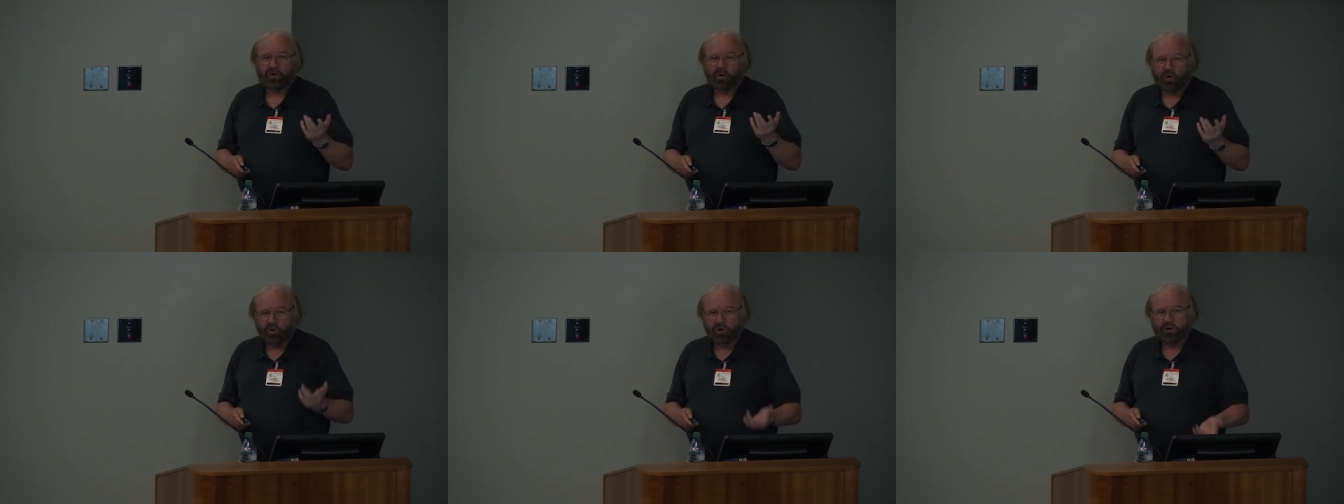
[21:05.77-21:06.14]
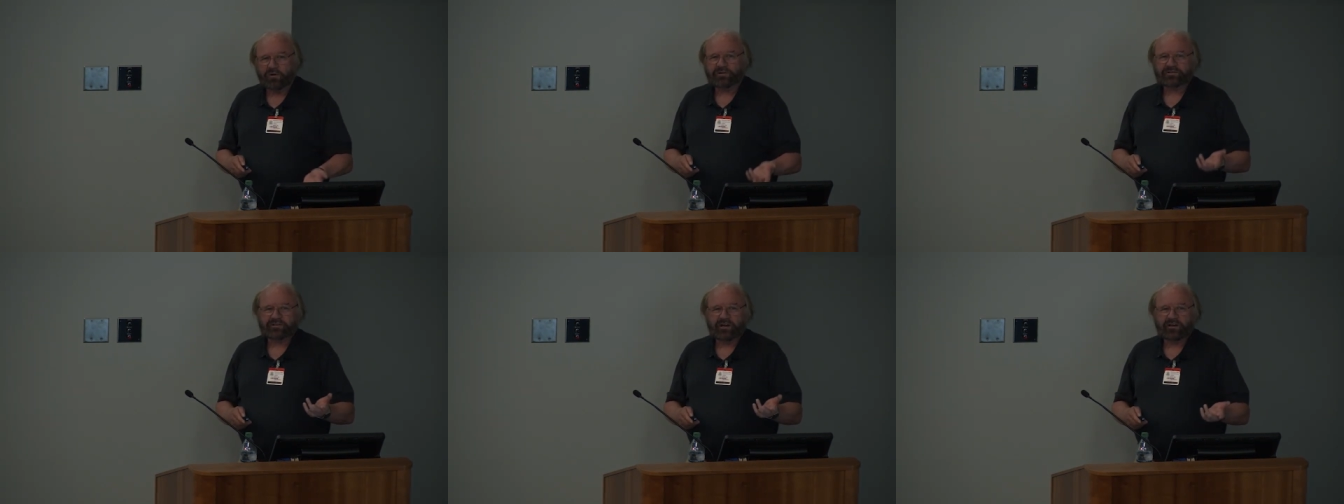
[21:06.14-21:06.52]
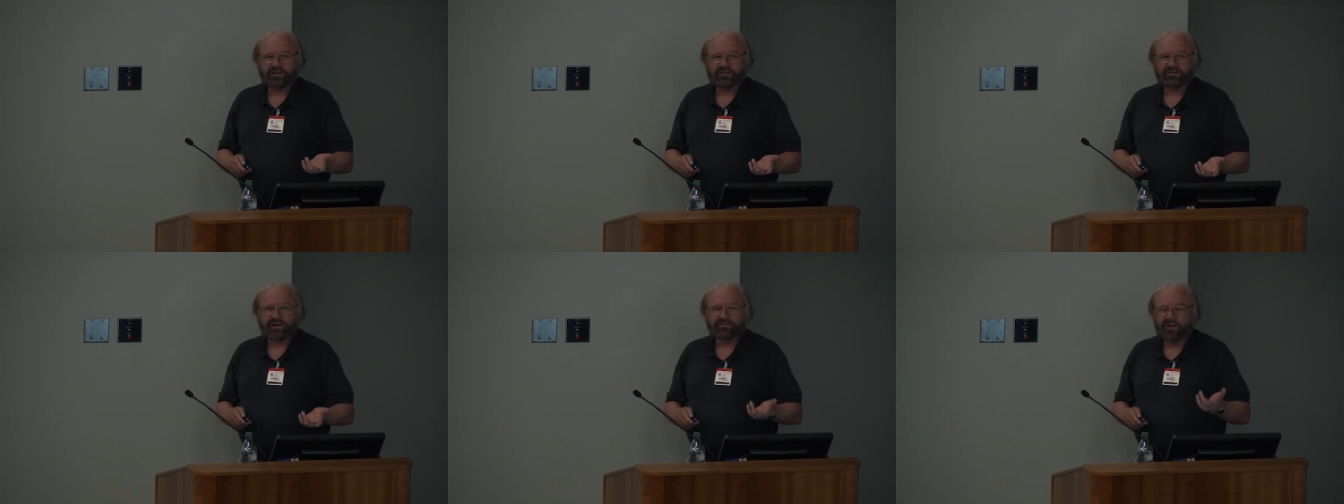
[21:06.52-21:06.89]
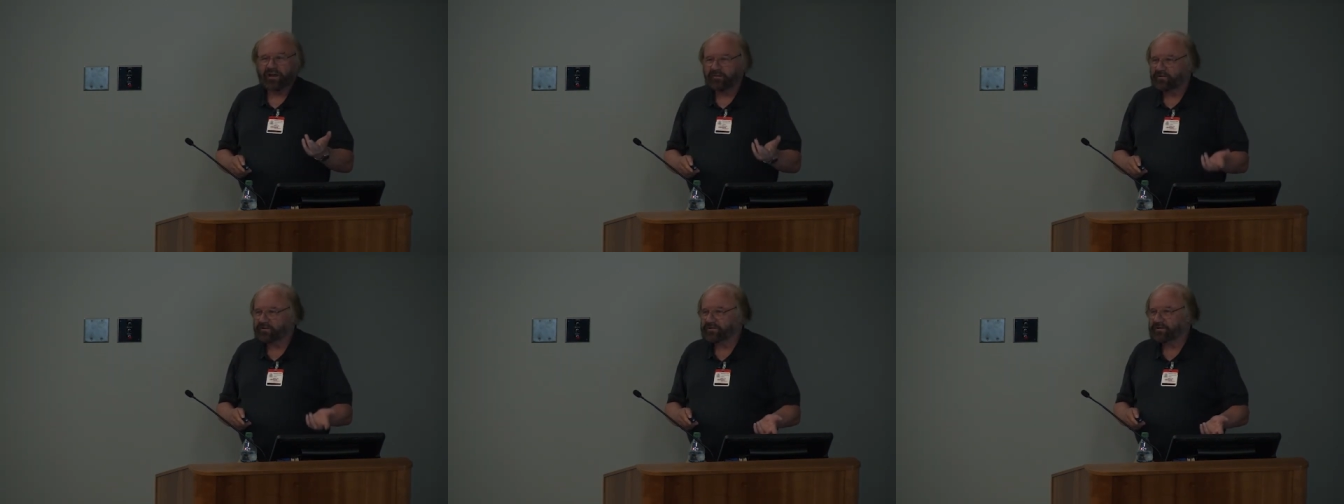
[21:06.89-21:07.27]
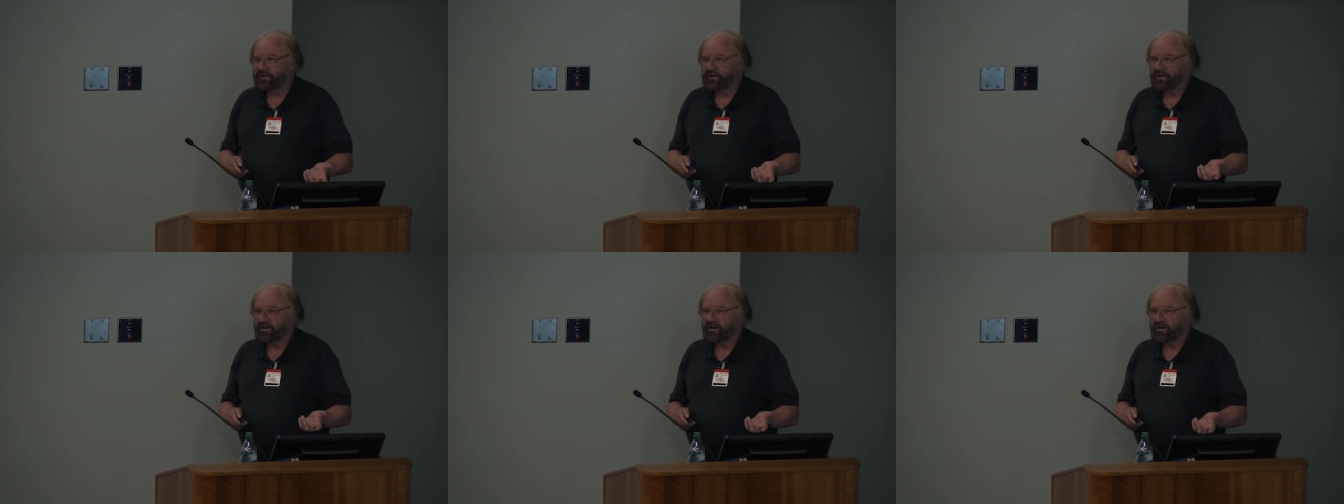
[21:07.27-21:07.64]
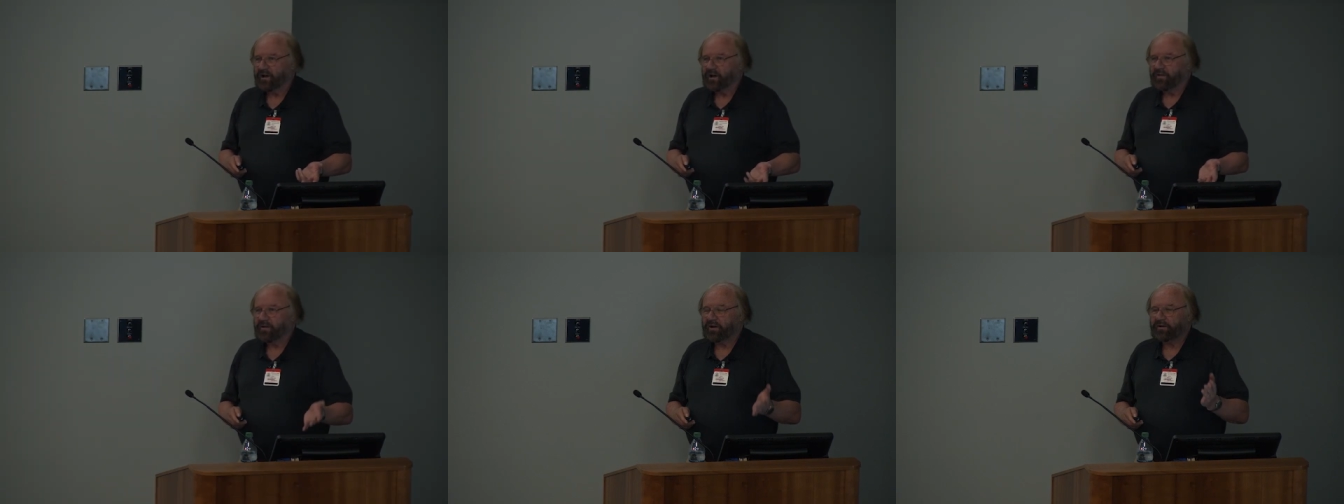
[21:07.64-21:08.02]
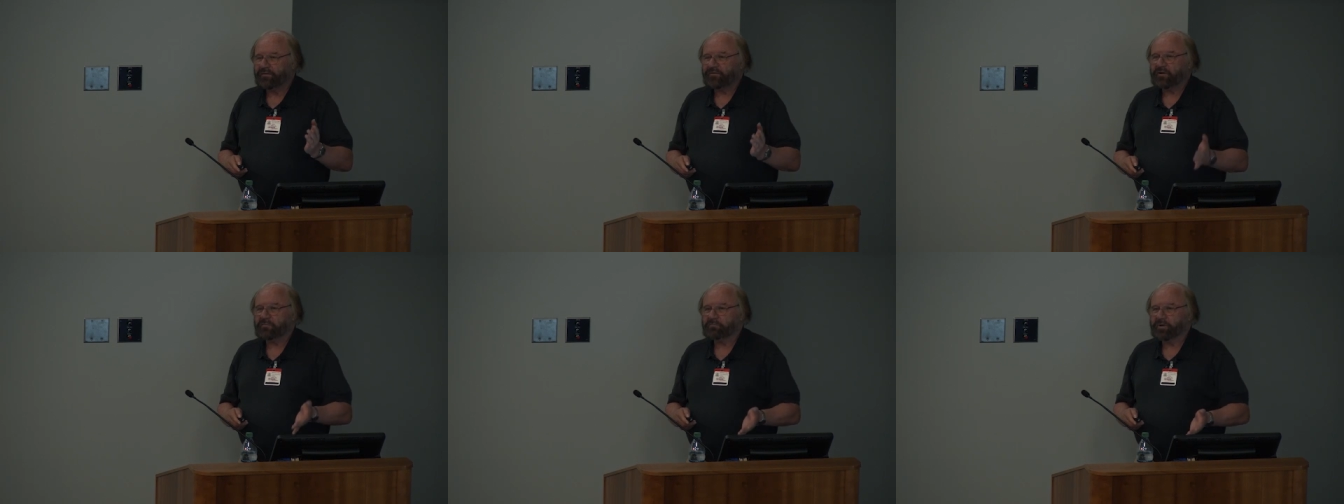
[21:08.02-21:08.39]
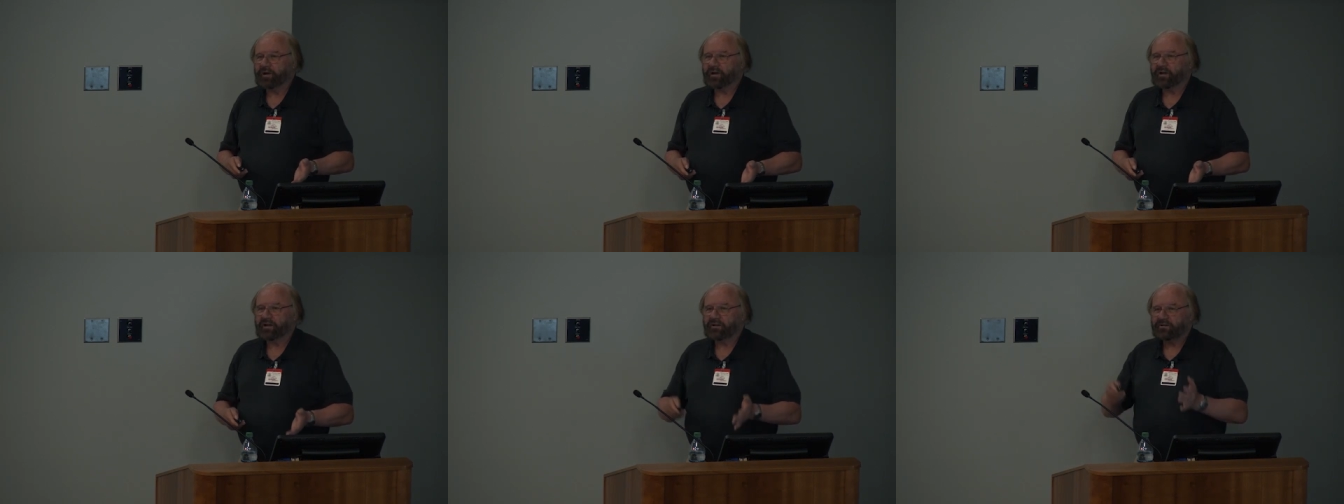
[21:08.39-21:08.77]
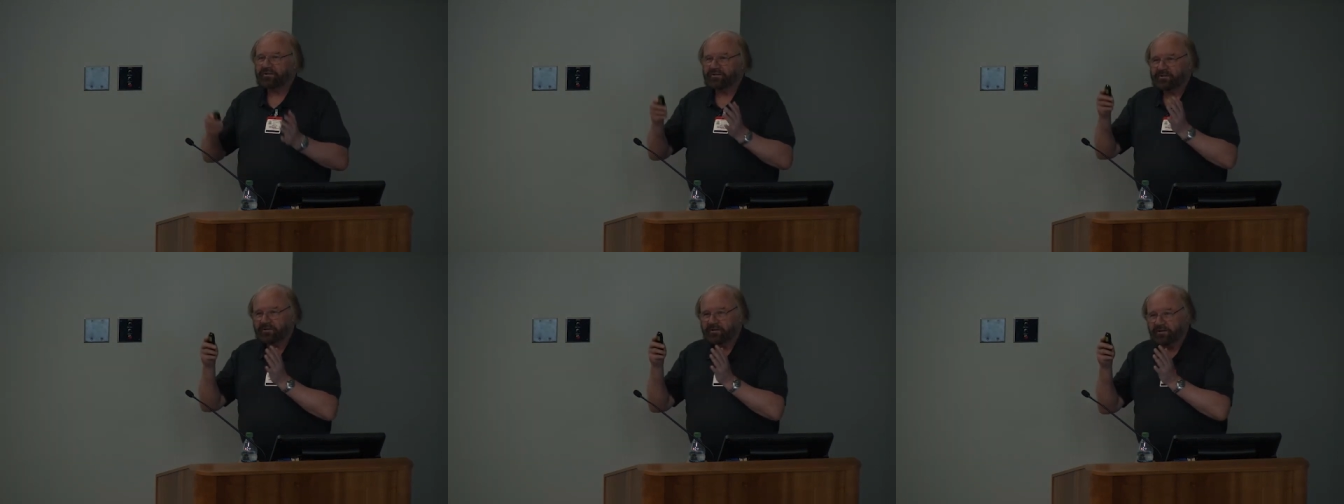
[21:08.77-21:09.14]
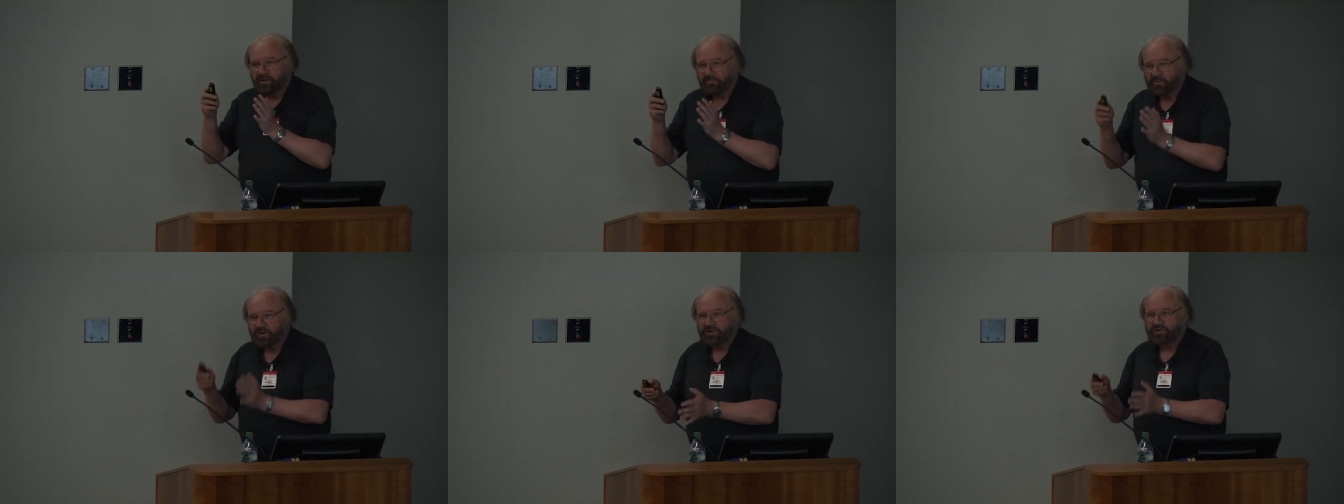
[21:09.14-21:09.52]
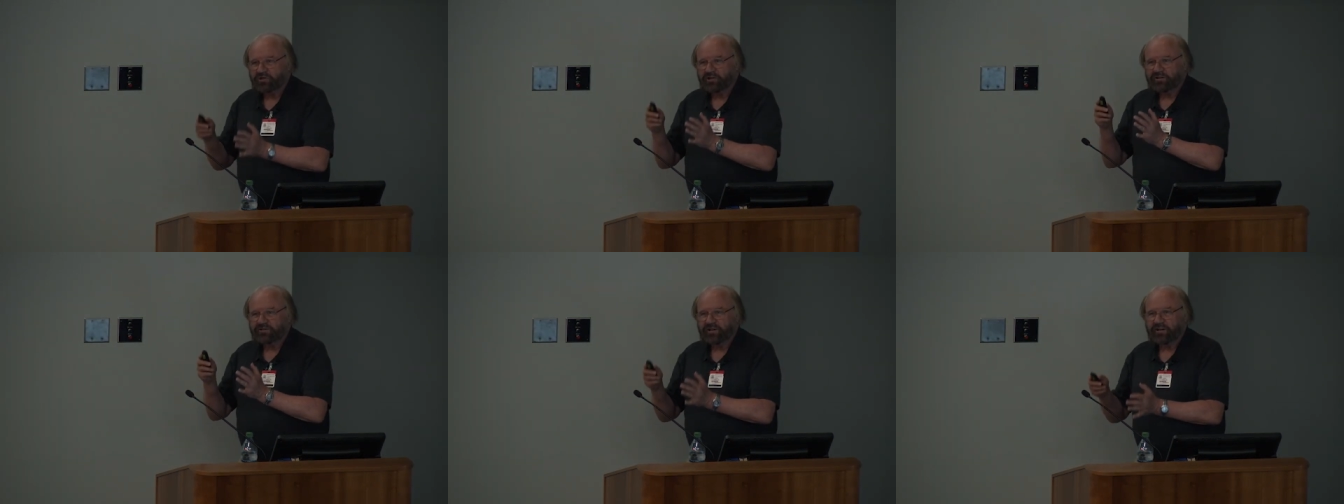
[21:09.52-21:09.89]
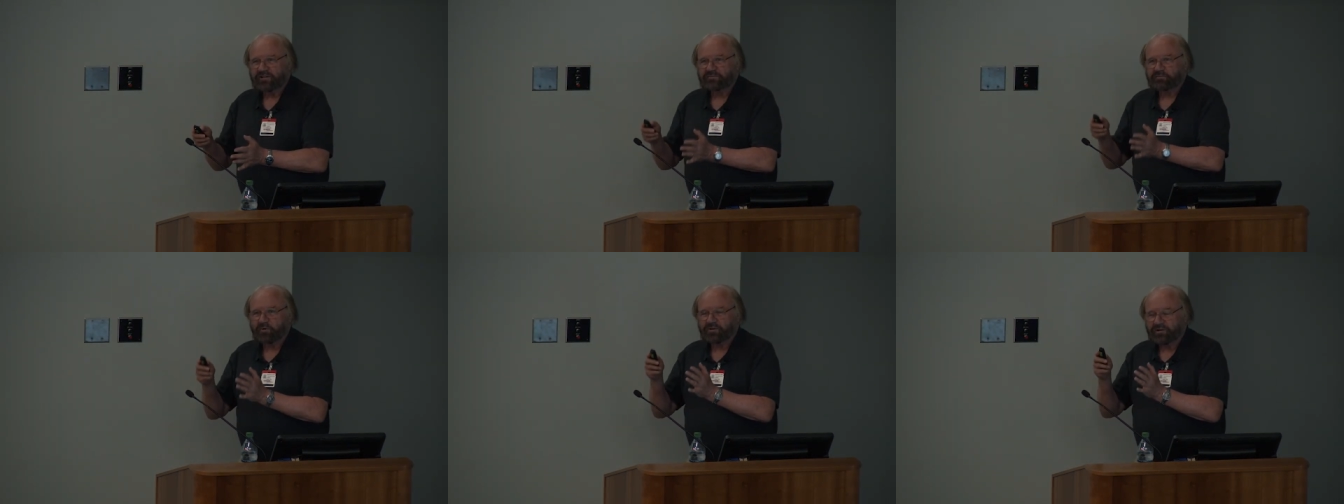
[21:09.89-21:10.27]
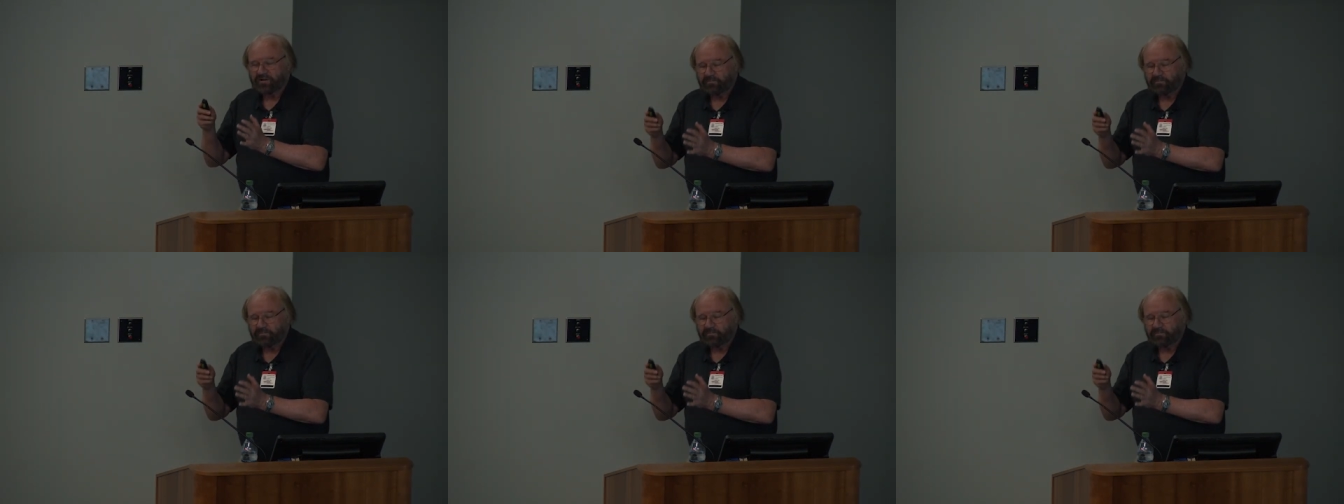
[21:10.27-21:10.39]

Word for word: all the studies I've ever seen that have compared commercially textbook,